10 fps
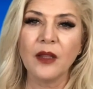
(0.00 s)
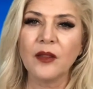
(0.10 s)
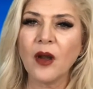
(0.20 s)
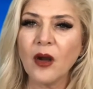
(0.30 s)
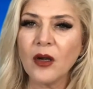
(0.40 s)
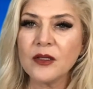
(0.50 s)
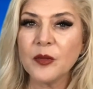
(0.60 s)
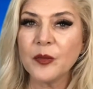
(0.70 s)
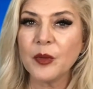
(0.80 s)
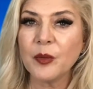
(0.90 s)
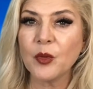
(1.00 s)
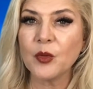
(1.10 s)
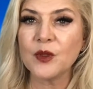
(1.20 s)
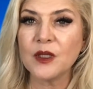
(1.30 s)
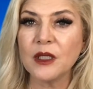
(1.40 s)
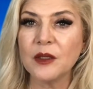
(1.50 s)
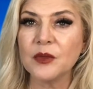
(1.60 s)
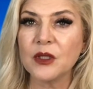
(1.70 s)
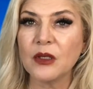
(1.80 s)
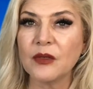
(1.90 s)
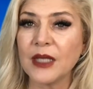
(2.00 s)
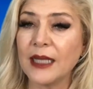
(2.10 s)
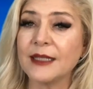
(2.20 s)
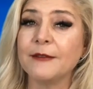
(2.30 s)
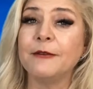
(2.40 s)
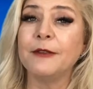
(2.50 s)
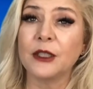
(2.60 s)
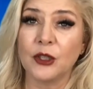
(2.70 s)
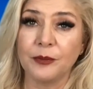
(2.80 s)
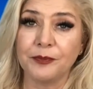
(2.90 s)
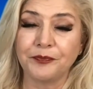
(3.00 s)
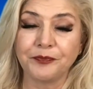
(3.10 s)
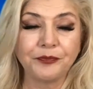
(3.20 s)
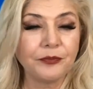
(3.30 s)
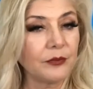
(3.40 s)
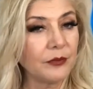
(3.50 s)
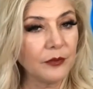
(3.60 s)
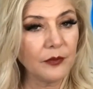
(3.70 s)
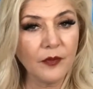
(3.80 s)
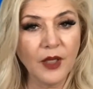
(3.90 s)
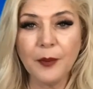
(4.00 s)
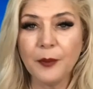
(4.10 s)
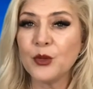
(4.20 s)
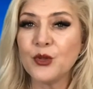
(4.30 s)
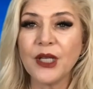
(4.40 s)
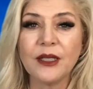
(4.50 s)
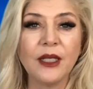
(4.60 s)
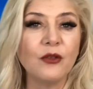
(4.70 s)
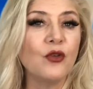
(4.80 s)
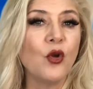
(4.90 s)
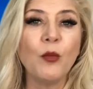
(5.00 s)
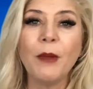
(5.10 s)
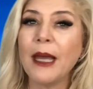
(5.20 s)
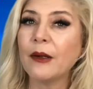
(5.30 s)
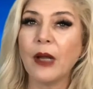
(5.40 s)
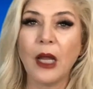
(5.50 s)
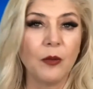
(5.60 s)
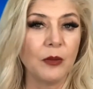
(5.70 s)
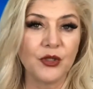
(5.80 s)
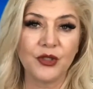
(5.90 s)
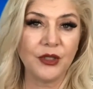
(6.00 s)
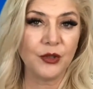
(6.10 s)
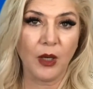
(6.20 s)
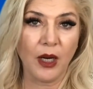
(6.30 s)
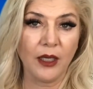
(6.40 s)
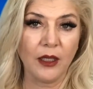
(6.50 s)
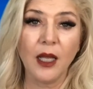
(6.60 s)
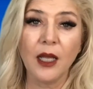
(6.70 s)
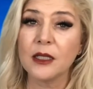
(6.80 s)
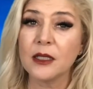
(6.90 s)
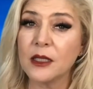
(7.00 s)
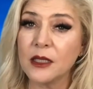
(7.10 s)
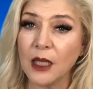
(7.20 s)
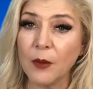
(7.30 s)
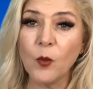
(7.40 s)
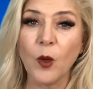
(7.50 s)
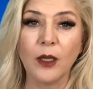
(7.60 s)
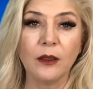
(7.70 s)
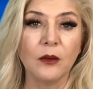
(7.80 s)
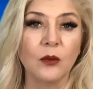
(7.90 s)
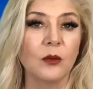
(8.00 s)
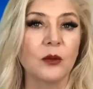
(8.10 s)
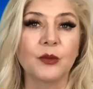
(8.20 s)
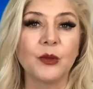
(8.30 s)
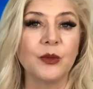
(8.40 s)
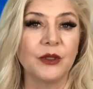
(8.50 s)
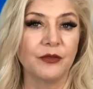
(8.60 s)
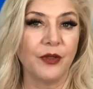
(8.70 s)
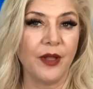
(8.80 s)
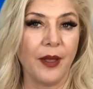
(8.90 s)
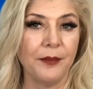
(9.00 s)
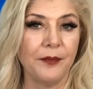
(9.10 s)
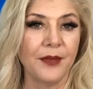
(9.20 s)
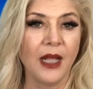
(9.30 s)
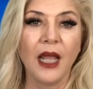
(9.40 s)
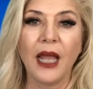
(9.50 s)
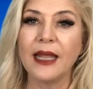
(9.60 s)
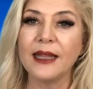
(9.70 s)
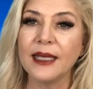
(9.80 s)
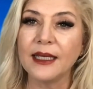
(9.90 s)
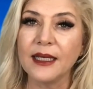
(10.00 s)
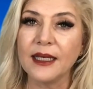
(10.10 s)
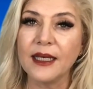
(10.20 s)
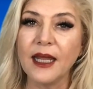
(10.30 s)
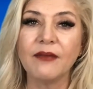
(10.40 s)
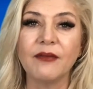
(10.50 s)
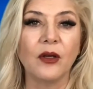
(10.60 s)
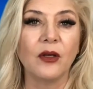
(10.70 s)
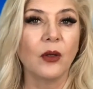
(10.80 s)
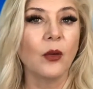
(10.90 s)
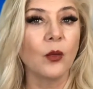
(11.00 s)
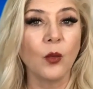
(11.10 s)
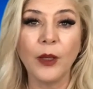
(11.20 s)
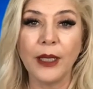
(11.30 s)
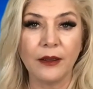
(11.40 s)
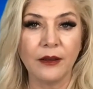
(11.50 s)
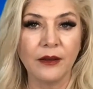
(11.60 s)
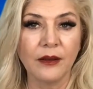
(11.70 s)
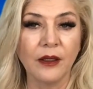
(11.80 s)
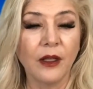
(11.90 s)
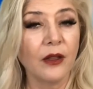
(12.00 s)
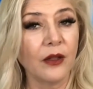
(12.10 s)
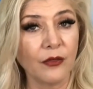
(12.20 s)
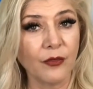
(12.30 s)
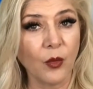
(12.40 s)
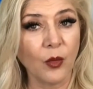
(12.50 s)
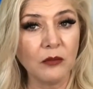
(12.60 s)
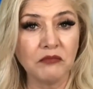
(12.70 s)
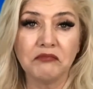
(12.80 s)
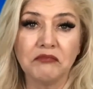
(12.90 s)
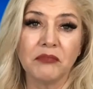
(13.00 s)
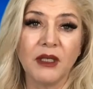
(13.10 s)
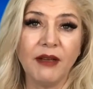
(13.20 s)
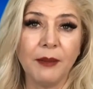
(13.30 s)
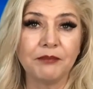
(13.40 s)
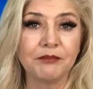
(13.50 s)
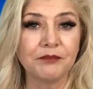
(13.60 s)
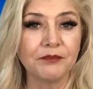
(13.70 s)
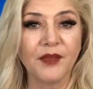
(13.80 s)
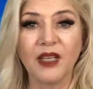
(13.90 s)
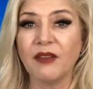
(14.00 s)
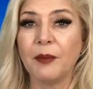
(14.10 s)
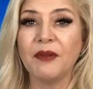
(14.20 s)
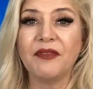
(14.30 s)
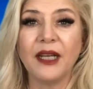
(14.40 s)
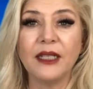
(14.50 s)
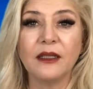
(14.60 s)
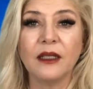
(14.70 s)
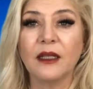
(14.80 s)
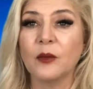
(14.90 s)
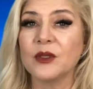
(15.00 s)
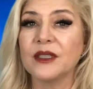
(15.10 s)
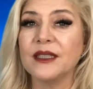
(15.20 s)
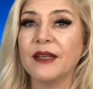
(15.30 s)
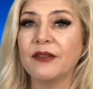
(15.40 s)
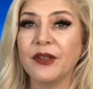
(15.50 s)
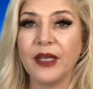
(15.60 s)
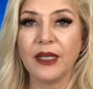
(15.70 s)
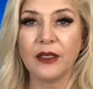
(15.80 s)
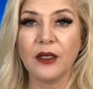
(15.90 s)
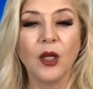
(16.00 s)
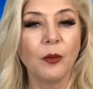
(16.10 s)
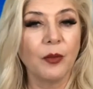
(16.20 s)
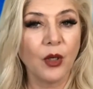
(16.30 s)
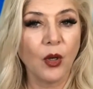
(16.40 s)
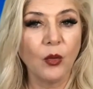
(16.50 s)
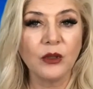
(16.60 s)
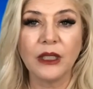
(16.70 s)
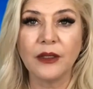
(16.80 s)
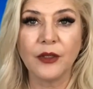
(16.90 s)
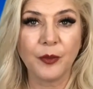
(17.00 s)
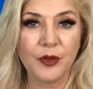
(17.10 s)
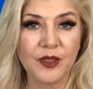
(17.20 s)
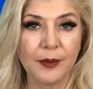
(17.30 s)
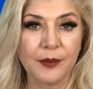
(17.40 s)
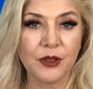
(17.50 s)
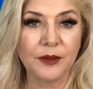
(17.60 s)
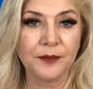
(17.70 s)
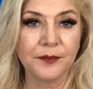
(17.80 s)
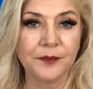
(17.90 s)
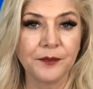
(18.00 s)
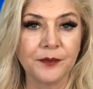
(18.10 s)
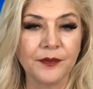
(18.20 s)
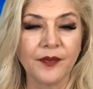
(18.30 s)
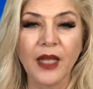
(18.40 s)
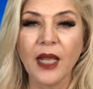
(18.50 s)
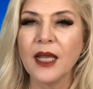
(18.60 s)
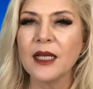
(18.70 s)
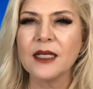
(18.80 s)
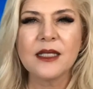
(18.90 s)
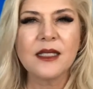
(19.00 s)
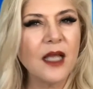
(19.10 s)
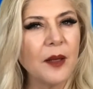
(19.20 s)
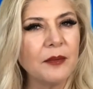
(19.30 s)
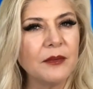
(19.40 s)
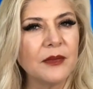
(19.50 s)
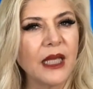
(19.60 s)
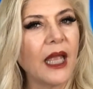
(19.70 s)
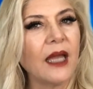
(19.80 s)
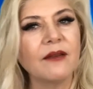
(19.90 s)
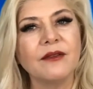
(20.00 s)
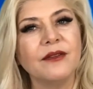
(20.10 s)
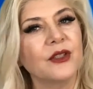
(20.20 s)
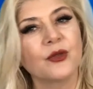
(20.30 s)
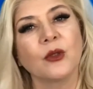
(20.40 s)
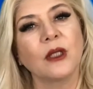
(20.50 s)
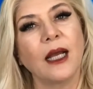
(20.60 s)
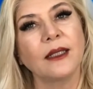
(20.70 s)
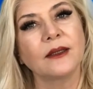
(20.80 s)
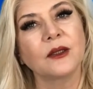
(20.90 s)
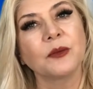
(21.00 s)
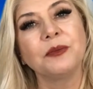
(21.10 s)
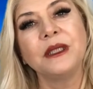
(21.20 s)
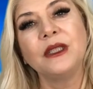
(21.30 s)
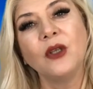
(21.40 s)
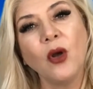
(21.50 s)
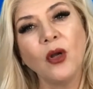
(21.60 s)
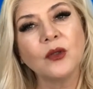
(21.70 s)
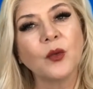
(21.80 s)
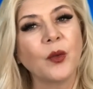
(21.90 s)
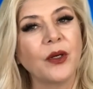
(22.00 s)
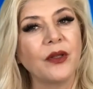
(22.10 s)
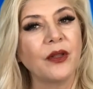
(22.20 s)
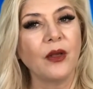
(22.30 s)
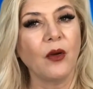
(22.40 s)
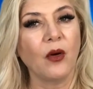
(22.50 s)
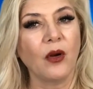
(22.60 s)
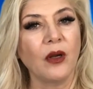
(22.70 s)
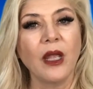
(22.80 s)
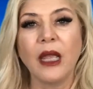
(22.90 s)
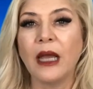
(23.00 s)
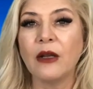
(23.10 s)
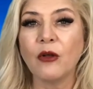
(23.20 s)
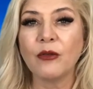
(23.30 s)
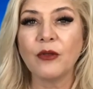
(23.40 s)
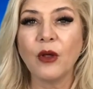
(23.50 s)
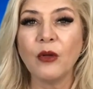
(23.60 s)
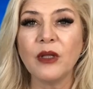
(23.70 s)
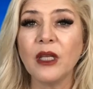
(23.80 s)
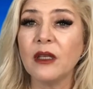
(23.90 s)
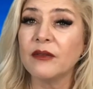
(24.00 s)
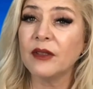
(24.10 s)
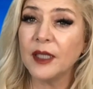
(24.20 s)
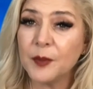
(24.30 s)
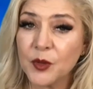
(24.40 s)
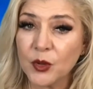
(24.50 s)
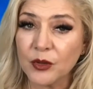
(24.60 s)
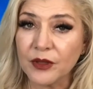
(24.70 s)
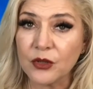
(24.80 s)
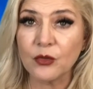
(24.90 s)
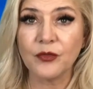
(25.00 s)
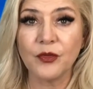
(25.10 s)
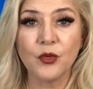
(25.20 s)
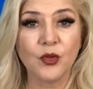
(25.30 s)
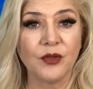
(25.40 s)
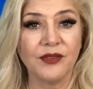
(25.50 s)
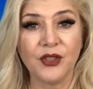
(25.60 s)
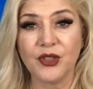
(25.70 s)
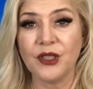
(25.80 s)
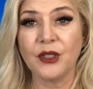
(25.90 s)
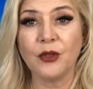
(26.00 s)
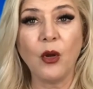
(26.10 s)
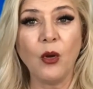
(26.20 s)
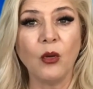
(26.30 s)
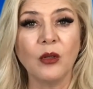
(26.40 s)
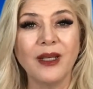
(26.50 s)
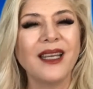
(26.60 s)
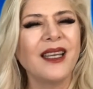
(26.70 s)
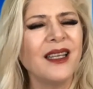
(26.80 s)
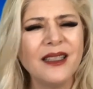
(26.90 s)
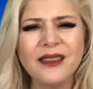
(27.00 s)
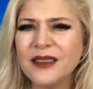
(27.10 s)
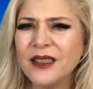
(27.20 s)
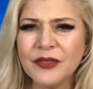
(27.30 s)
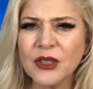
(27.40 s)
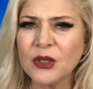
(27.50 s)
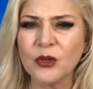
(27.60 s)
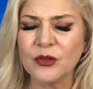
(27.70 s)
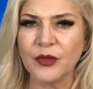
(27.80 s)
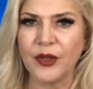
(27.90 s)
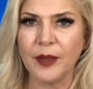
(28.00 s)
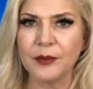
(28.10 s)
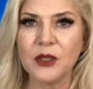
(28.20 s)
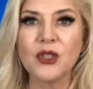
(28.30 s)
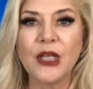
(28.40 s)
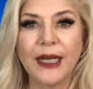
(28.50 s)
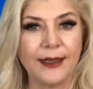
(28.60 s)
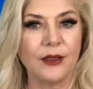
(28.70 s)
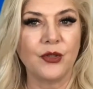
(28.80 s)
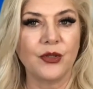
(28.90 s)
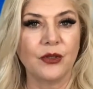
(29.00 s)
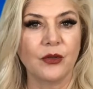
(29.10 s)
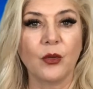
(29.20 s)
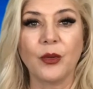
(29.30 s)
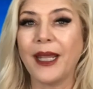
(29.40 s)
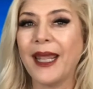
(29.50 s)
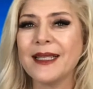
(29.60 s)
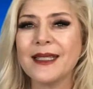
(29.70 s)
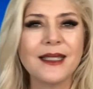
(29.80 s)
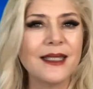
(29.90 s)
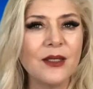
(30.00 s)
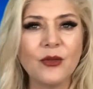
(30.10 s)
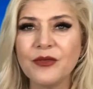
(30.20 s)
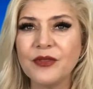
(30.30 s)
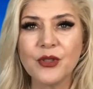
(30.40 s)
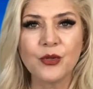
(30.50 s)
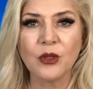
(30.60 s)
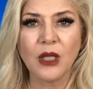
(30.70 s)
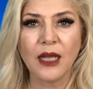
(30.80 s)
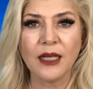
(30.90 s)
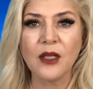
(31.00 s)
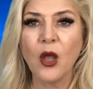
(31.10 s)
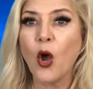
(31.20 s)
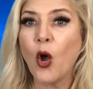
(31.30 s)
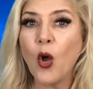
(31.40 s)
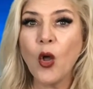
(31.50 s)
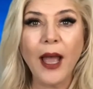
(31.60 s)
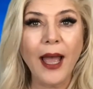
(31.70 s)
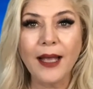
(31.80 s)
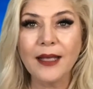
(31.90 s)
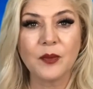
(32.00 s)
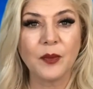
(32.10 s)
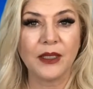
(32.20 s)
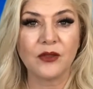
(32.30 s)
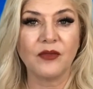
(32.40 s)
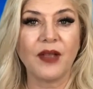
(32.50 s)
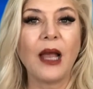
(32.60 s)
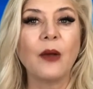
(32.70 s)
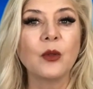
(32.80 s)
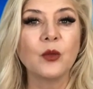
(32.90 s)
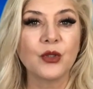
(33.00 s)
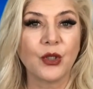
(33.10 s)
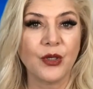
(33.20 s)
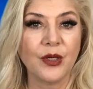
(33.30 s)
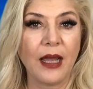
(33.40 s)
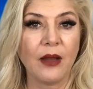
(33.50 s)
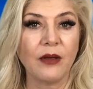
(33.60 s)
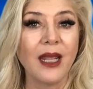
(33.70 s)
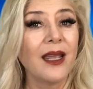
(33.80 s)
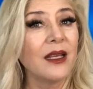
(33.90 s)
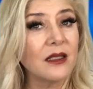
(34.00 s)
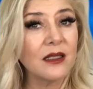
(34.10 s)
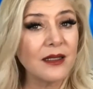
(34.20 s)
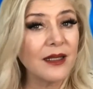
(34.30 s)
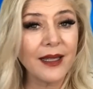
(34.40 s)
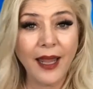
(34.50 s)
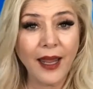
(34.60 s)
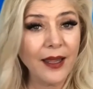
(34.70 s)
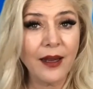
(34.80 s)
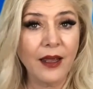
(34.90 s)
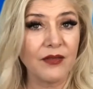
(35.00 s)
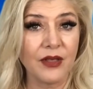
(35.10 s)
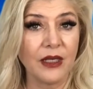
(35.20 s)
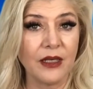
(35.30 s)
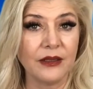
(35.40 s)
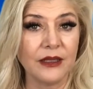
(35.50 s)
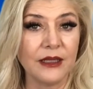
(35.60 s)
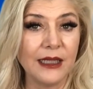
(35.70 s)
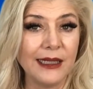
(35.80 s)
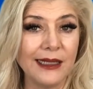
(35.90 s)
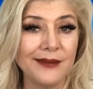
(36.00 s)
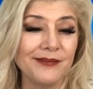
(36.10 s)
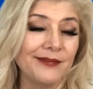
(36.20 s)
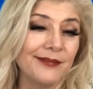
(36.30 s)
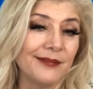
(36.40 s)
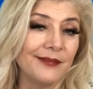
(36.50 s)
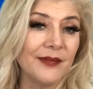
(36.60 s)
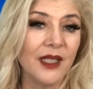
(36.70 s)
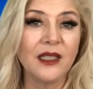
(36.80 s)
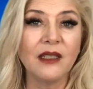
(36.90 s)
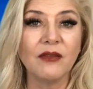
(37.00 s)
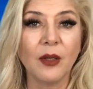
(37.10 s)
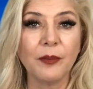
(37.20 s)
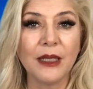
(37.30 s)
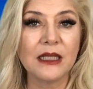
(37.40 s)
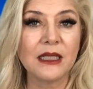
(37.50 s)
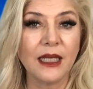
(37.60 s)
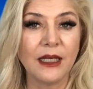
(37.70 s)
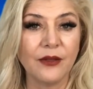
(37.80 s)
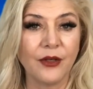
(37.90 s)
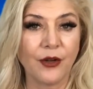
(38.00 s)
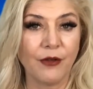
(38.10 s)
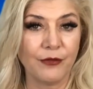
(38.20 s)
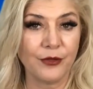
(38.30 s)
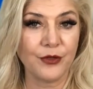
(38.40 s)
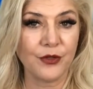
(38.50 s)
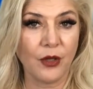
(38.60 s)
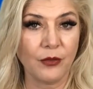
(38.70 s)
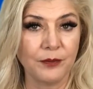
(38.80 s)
There are some people who see themselves as a victim and project that no matter how much they try, someone will ruin it for them, and they can never win. Therefore, give up. Give up a fight that was never there, but only in their perception. Some can't visualize beyond where they are, and although they give lip service to future vision and goal, it is difficult for them to change or can't see or visualize all aspects of how it would turn out. And since they can't have a guarantee, they give up and stay in their comfort zone.